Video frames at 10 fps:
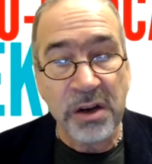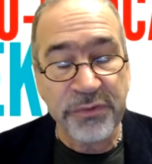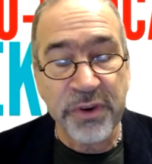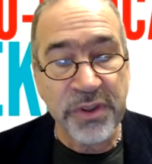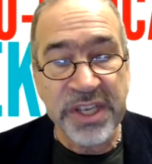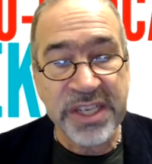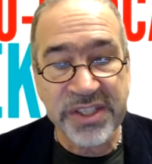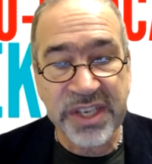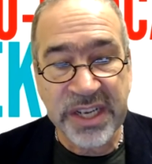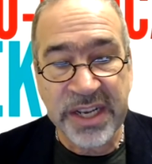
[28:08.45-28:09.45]
for
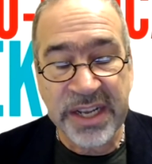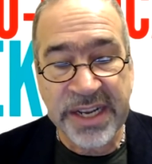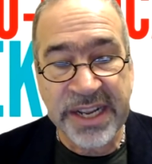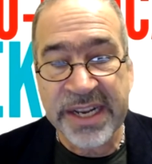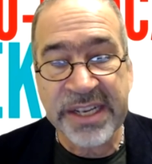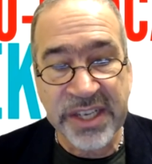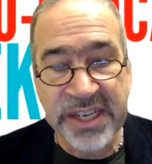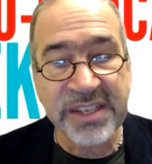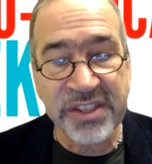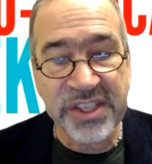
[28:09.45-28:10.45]
this, and it's a
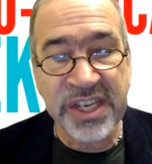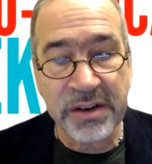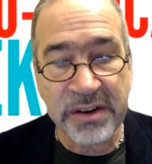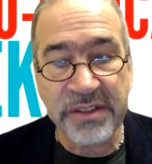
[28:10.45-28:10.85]
necessary